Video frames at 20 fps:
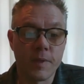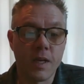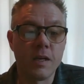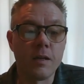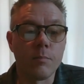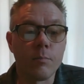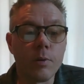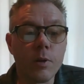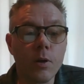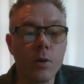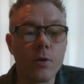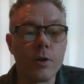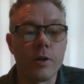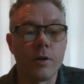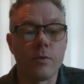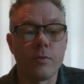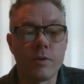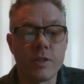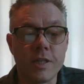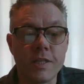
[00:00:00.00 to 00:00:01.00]
I implore
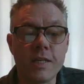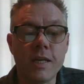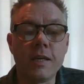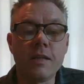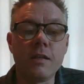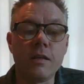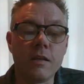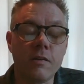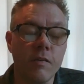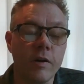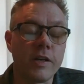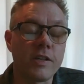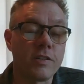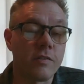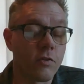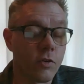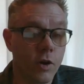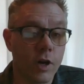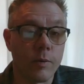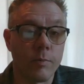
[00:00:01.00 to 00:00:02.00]
you to take the advice
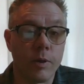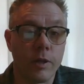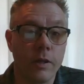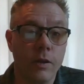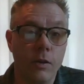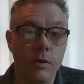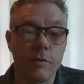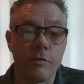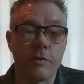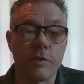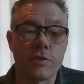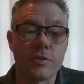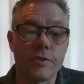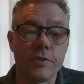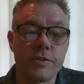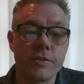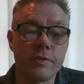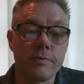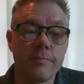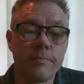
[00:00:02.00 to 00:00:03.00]
of credible health
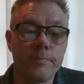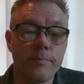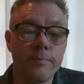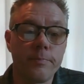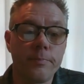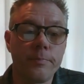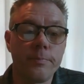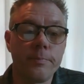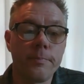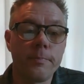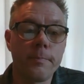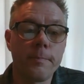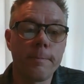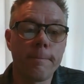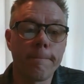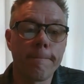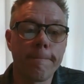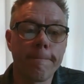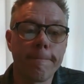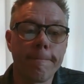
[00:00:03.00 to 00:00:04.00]
officials.
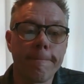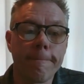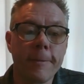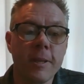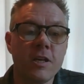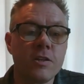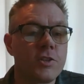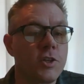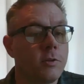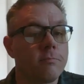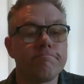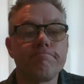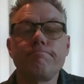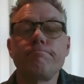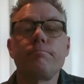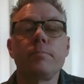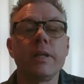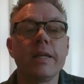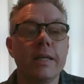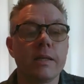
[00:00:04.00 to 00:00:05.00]
So,
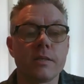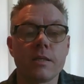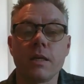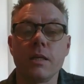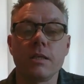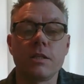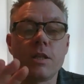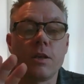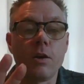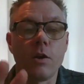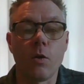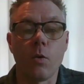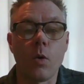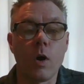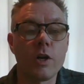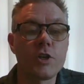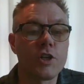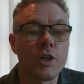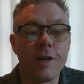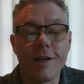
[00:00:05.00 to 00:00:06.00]
please continue to
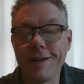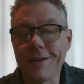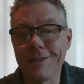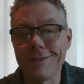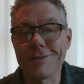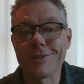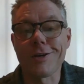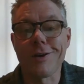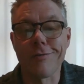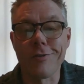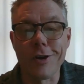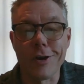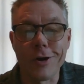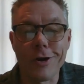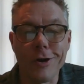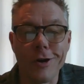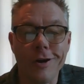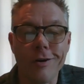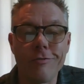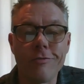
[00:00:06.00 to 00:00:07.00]
wash your hands, cover your
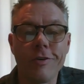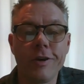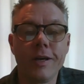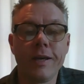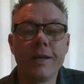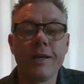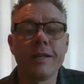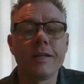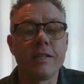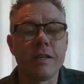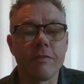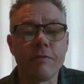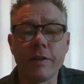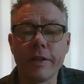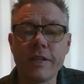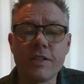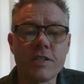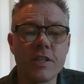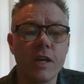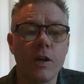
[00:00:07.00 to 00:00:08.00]
cough.
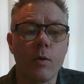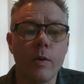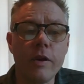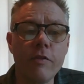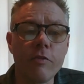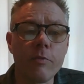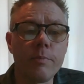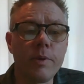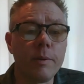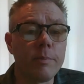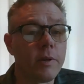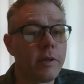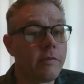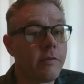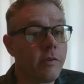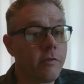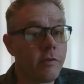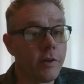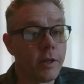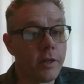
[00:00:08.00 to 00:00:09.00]
Definitely stay away from people
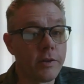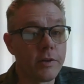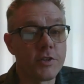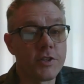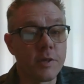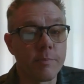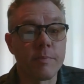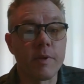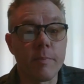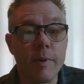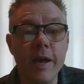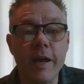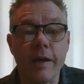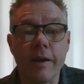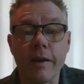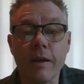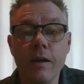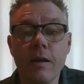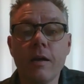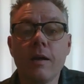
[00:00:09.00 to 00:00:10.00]
if you feel you're
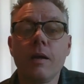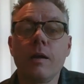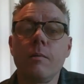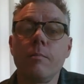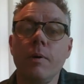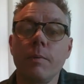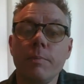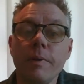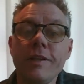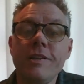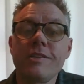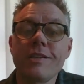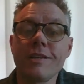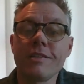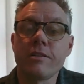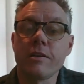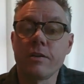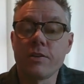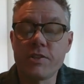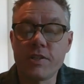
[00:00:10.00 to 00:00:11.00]
symptomatic, but please
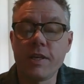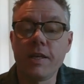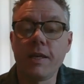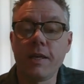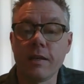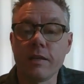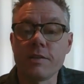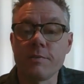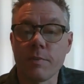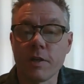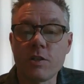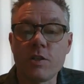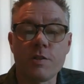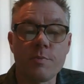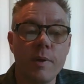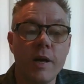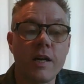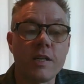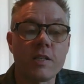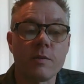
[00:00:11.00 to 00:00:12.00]
consider staying in as much
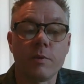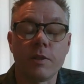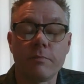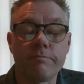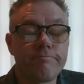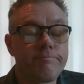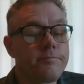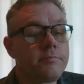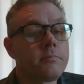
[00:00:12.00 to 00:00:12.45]
as possible.